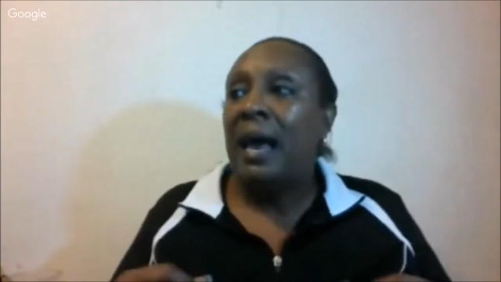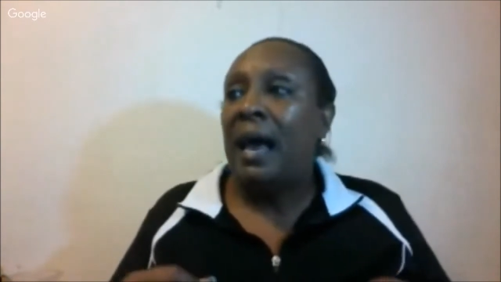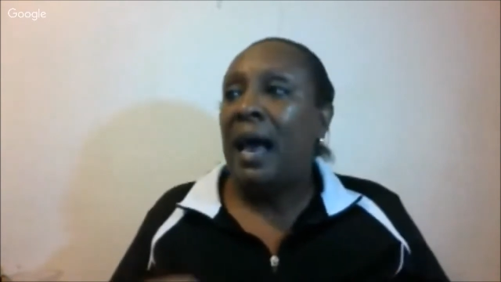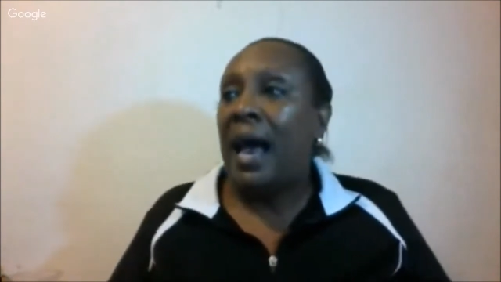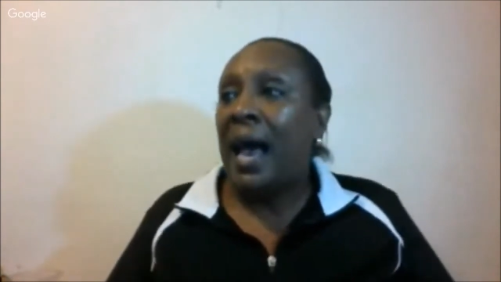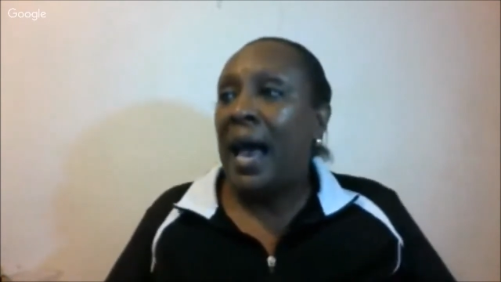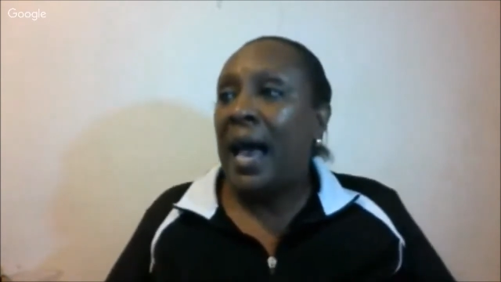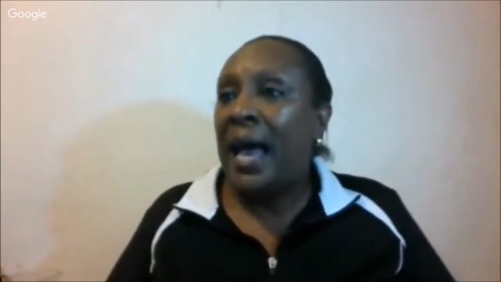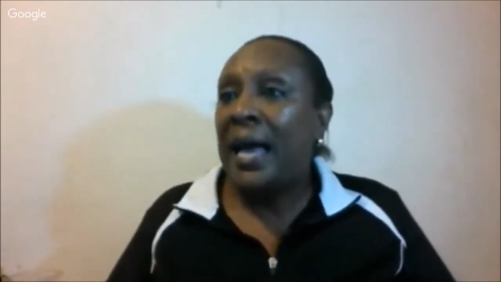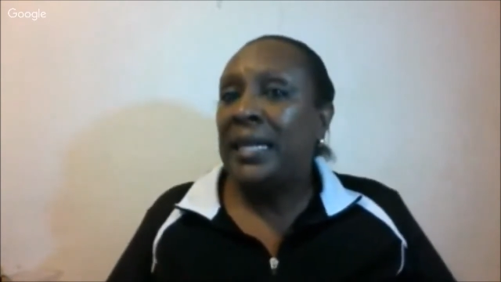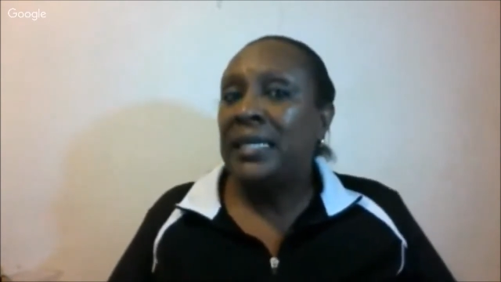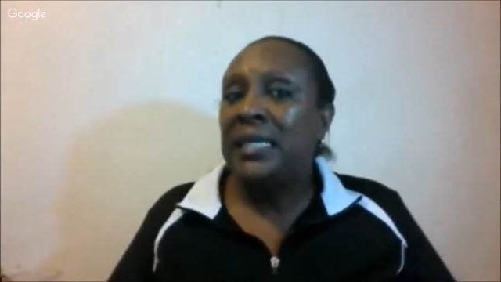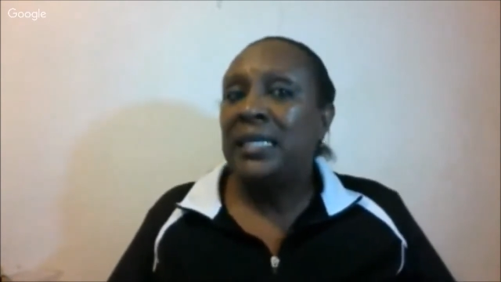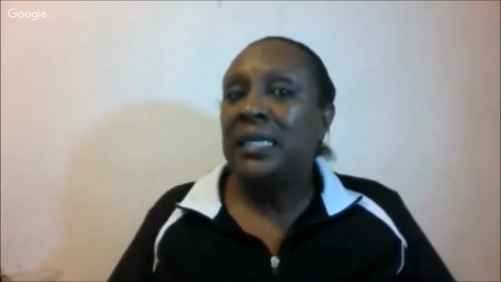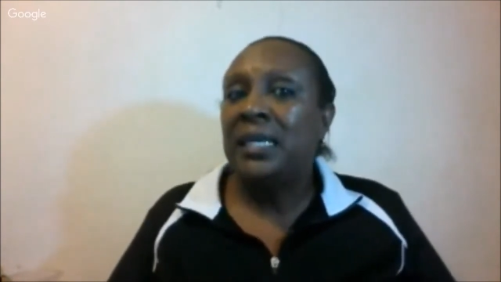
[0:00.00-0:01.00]

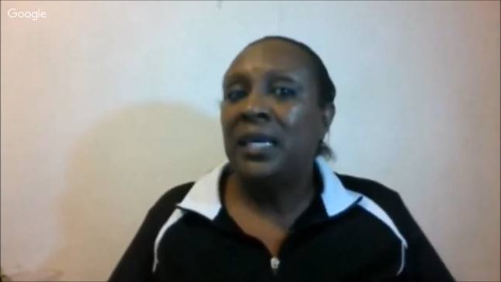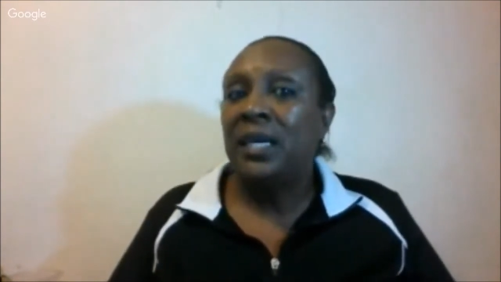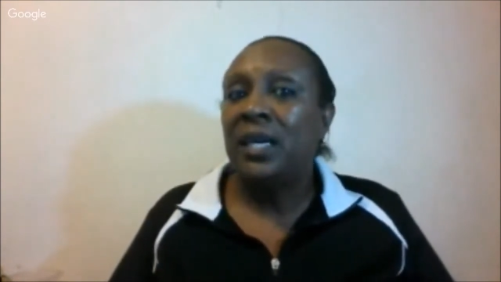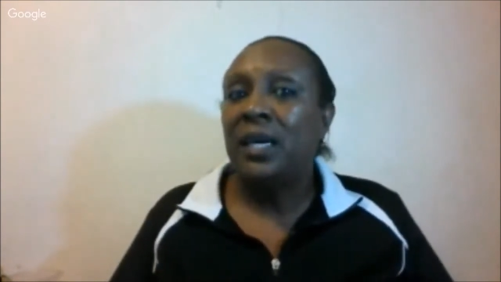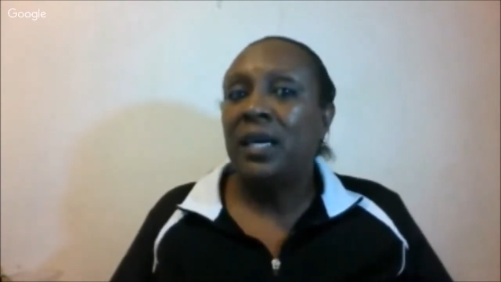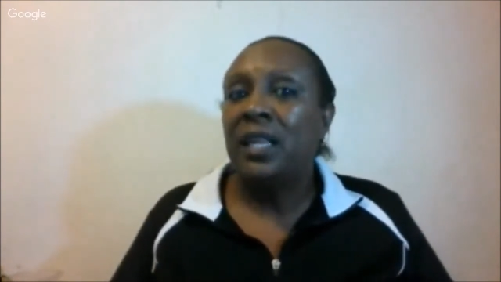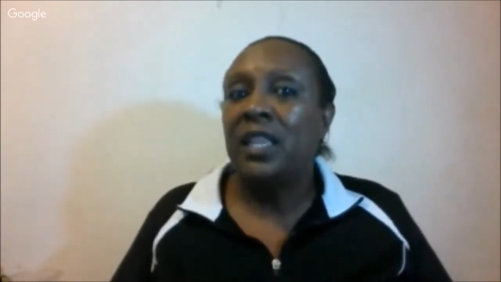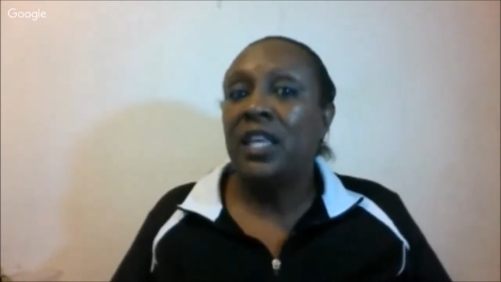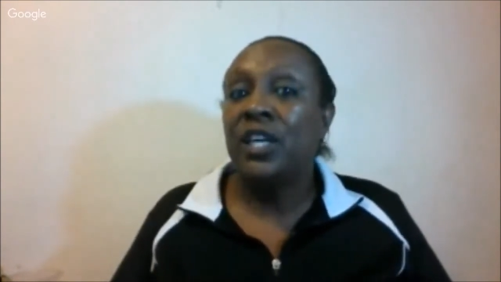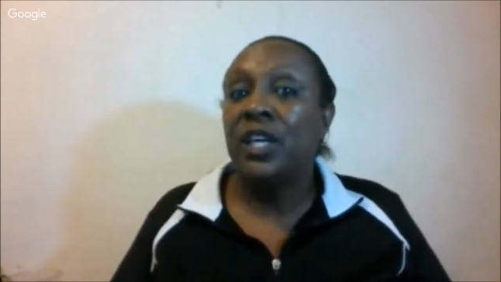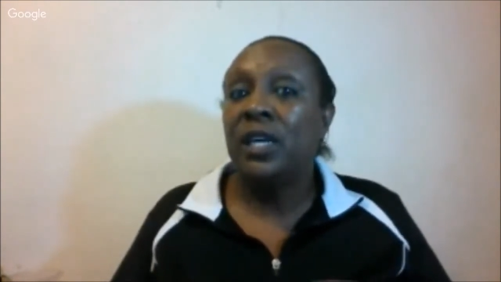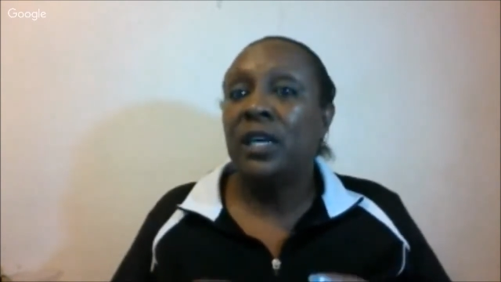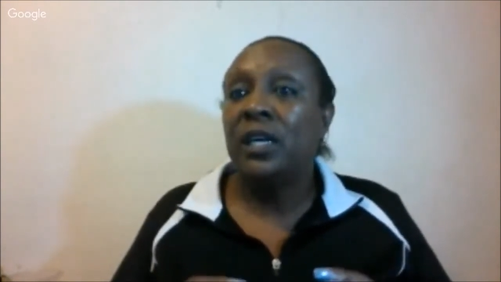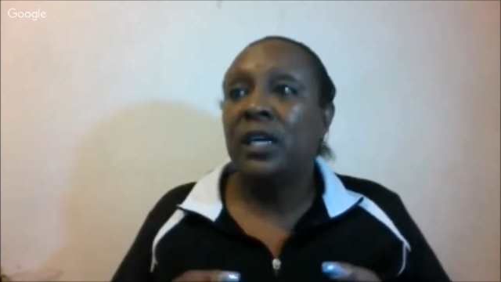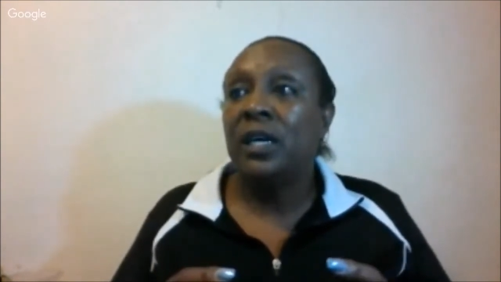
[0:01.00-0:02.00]
and
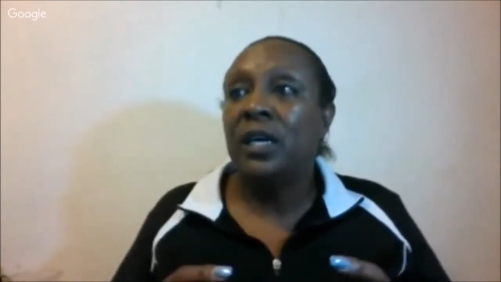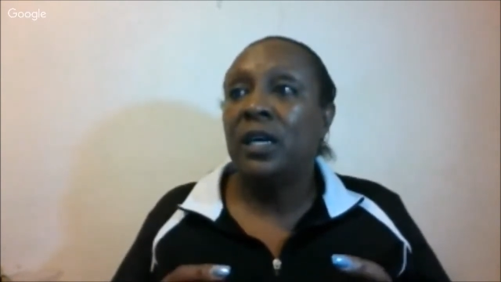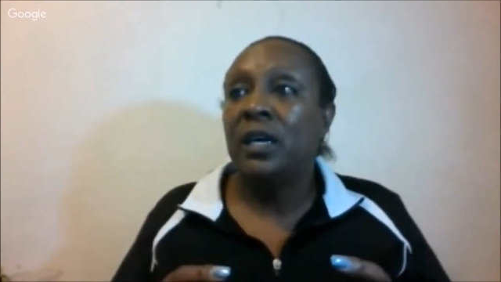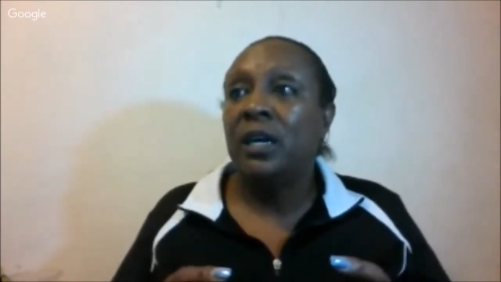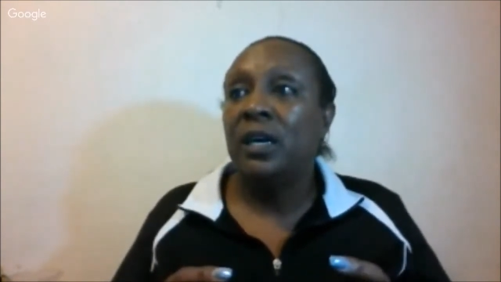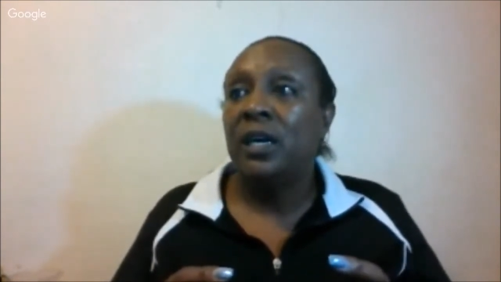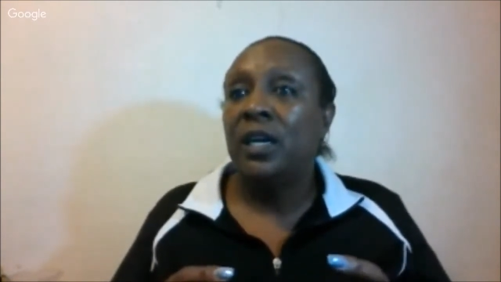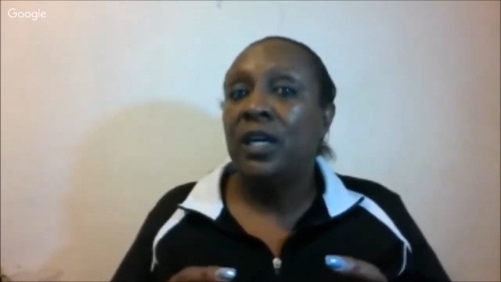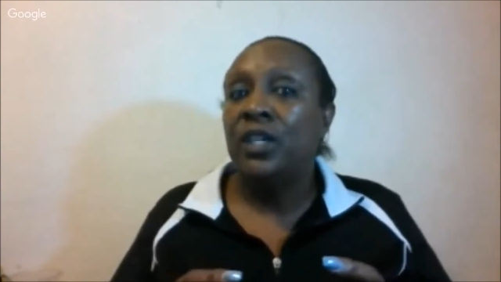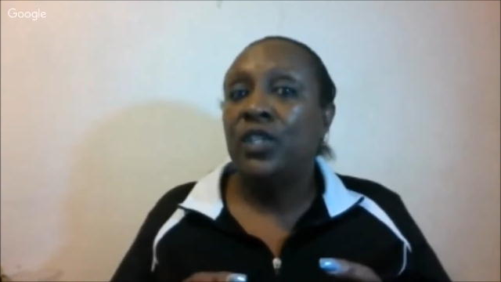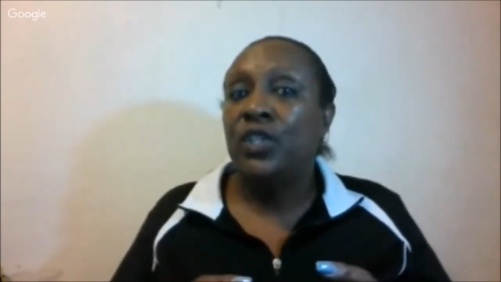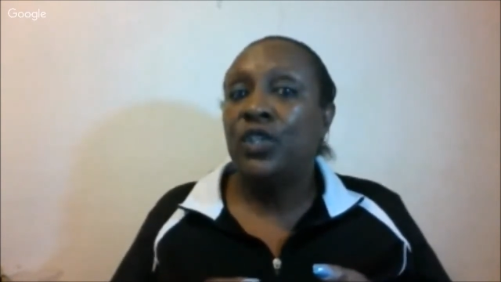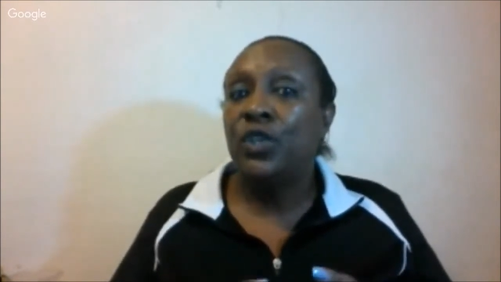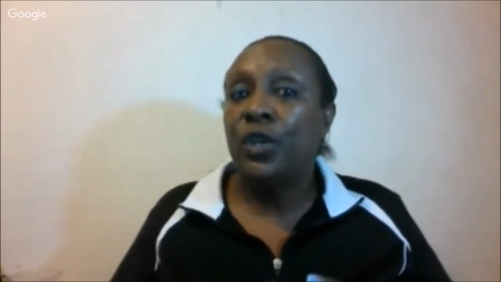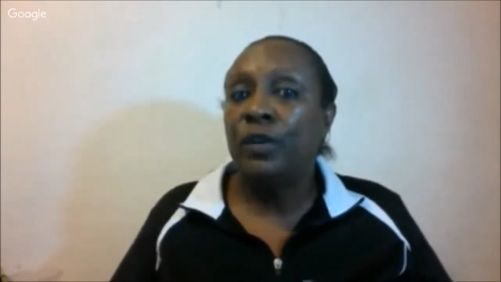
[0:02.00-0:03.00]
the
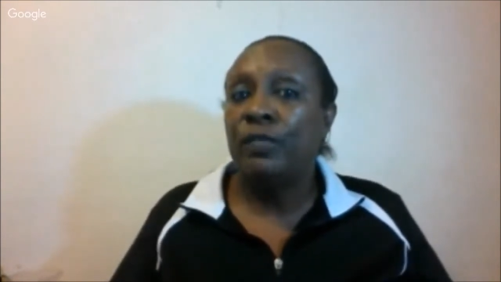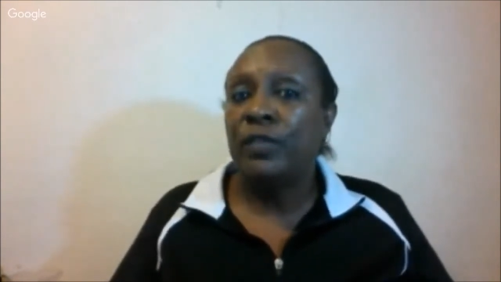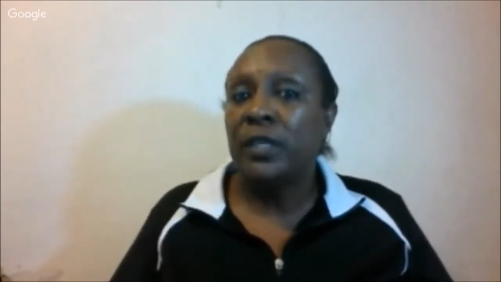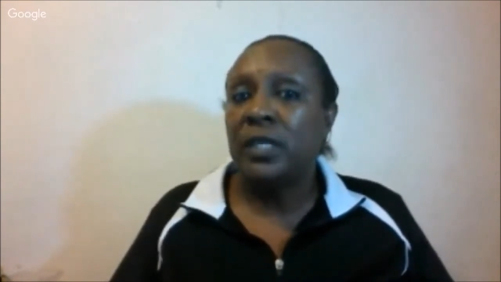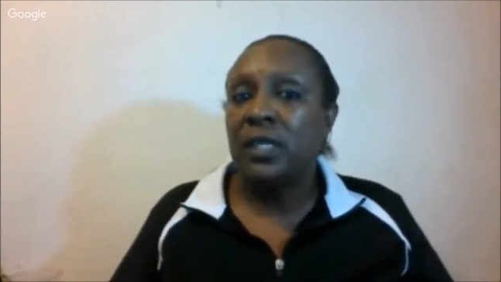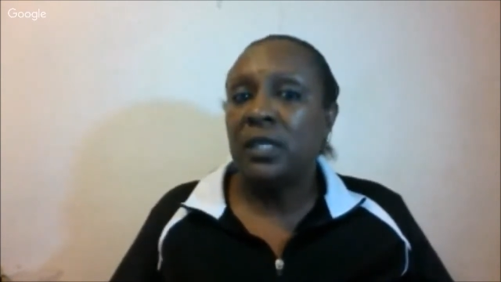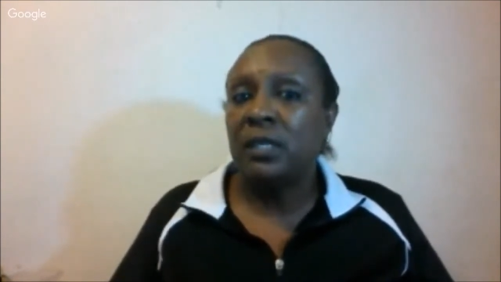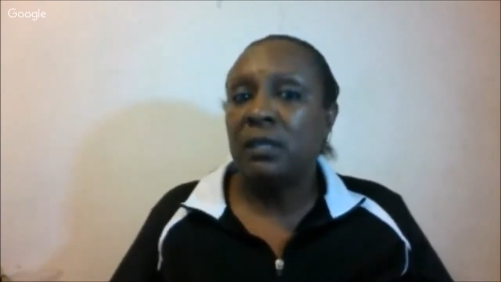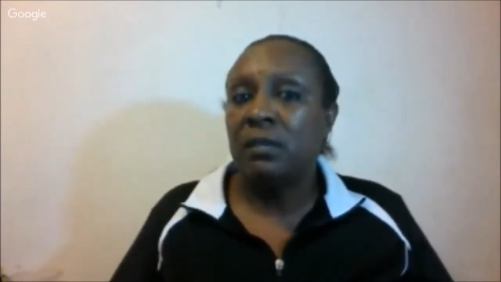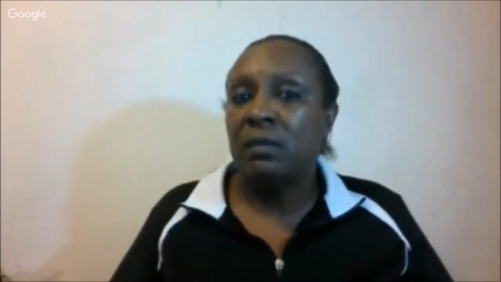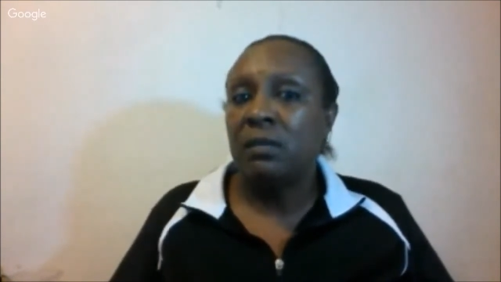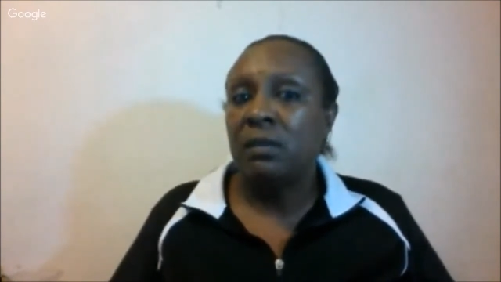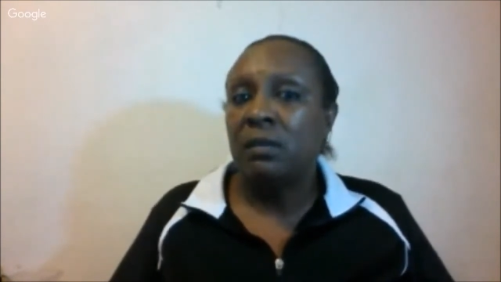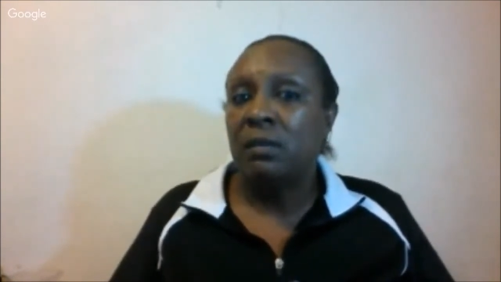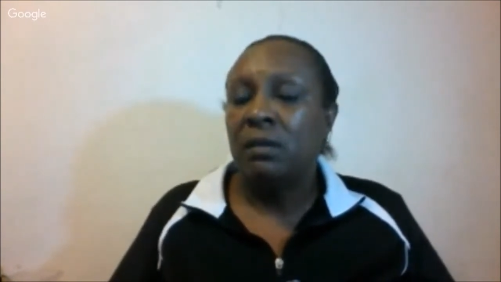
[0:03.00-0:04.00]

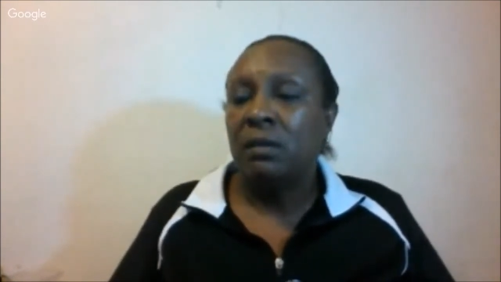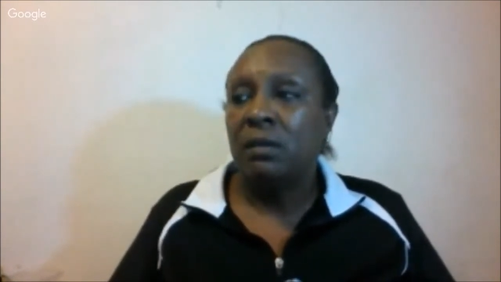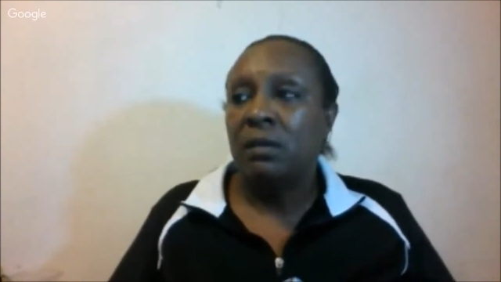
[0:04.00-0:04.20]
service,